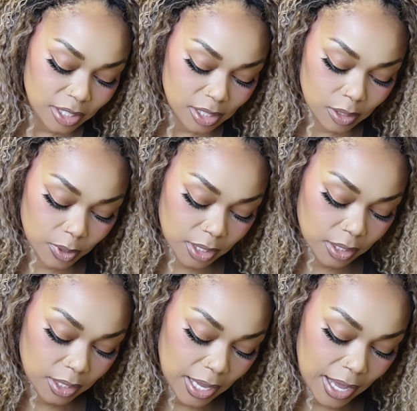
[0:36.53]
so we're
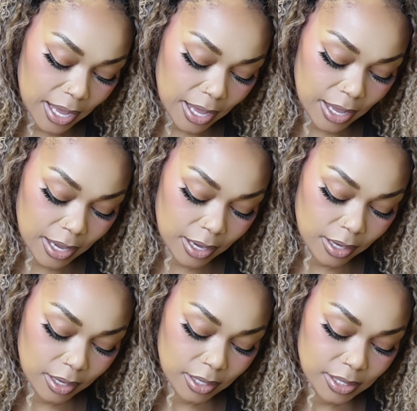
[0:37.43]
gonna add
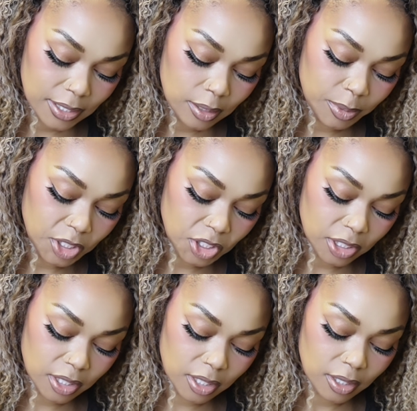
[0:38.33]
cinnamon
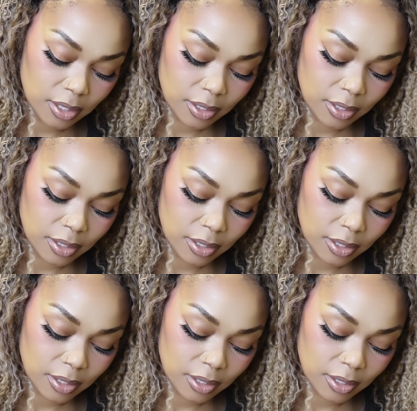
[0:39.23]
sugar.